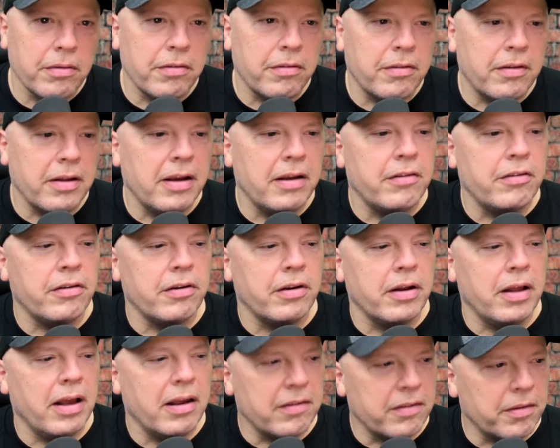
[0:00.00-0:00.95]

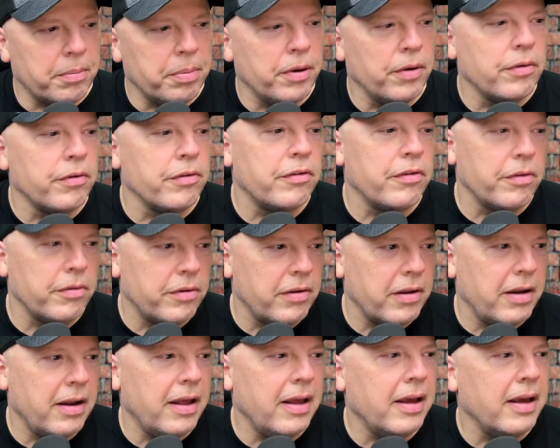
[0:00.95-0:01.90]
station, as opposed to
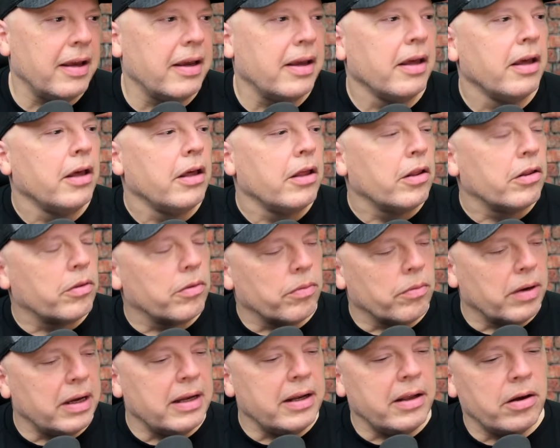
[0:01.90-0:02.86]
today, the
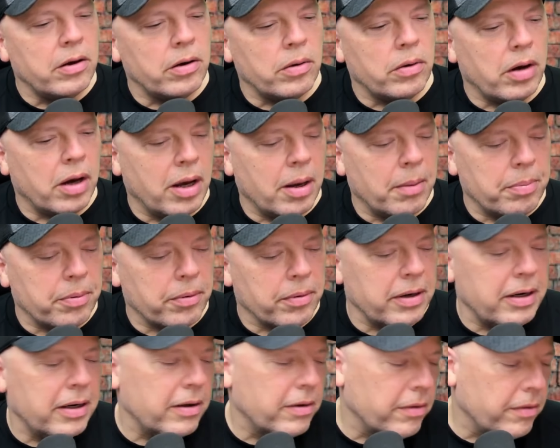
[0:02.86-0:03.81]
radio
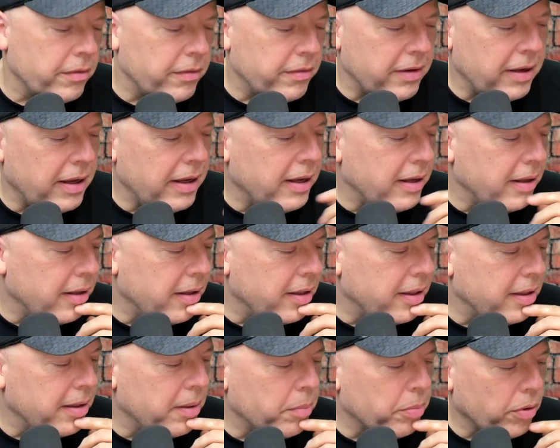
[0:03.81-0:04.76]
operators and
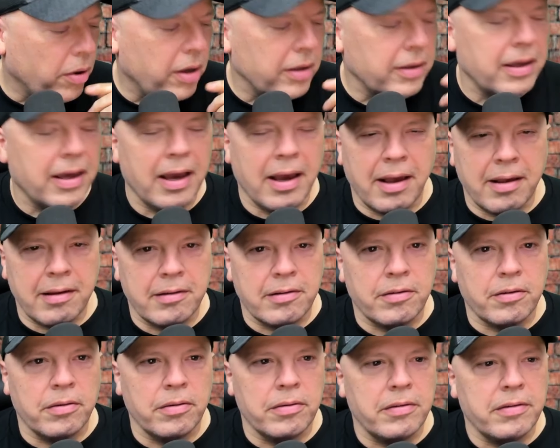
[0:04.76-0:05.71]
the
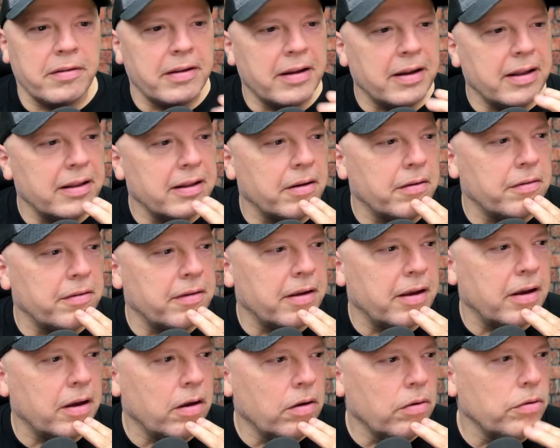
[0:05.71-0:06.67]
broadcasters sitting there
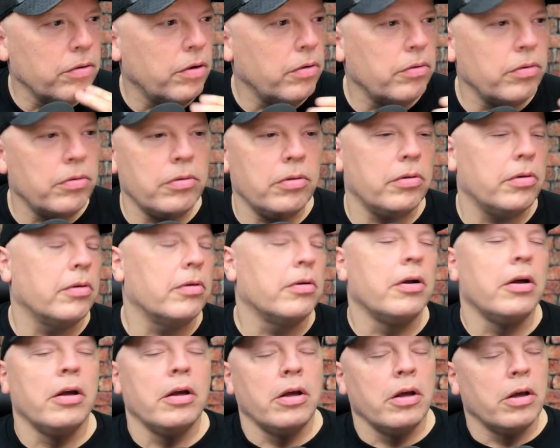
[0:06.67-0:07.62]
saying, oh, no.
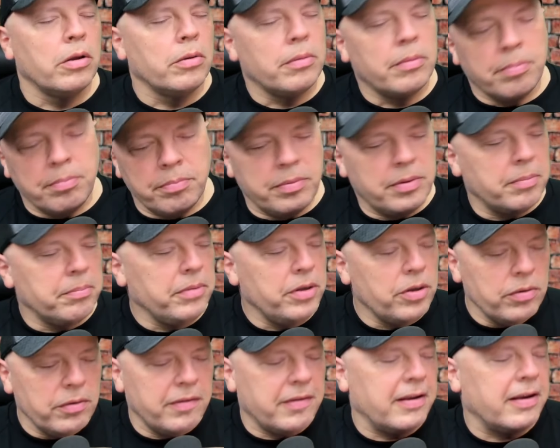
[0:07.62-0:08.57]
The
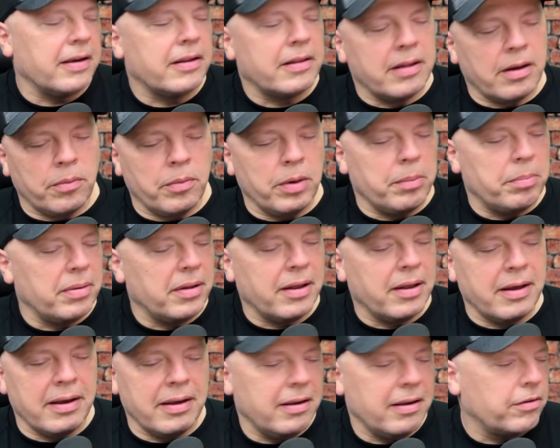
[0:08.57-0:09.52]
music that we
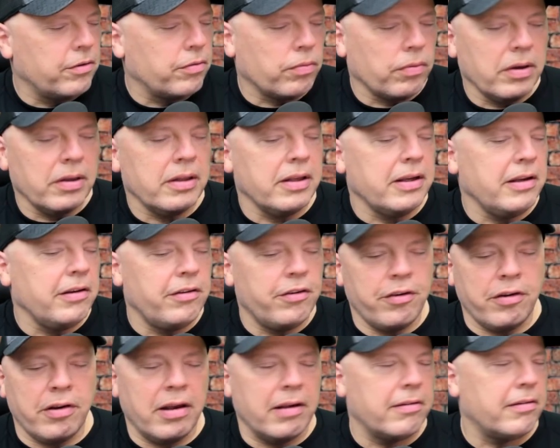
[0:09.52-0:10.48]
play is really
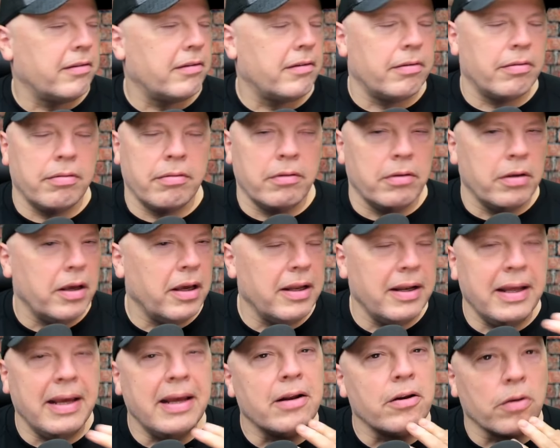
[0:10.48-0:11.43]
just
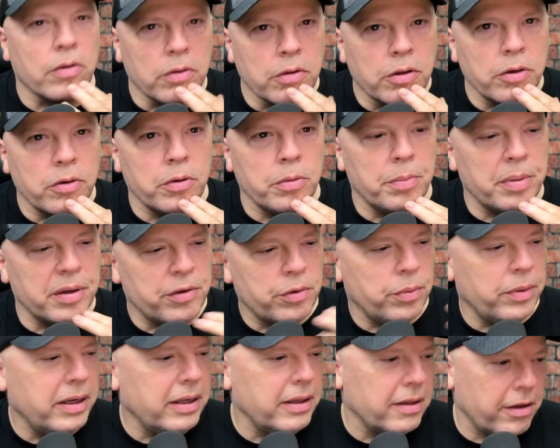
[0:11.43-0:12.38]
an interlude
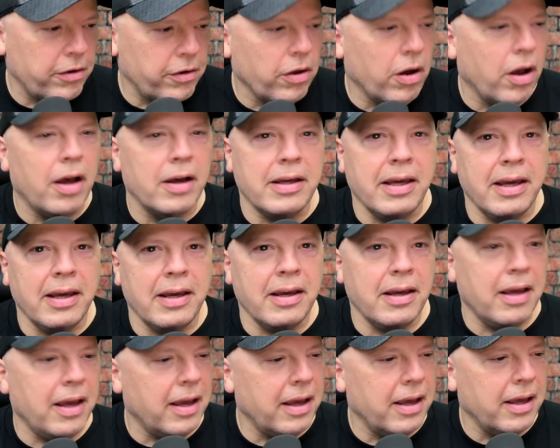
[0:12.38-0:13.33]
between the
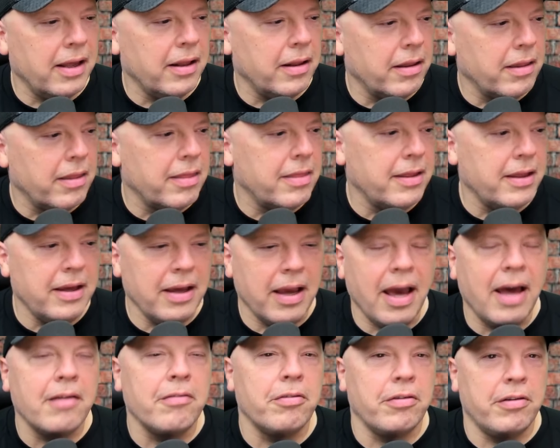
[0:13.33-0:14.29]
talking and the
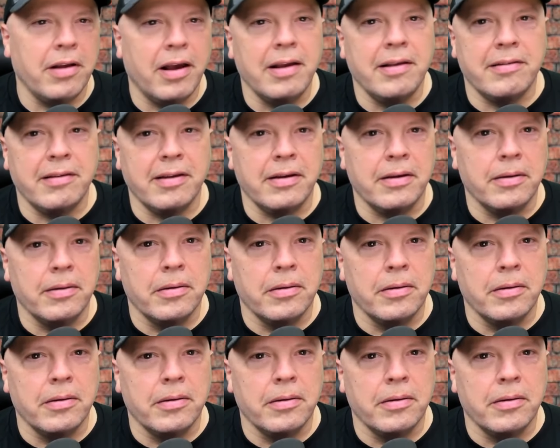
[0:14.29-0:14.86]
advertising.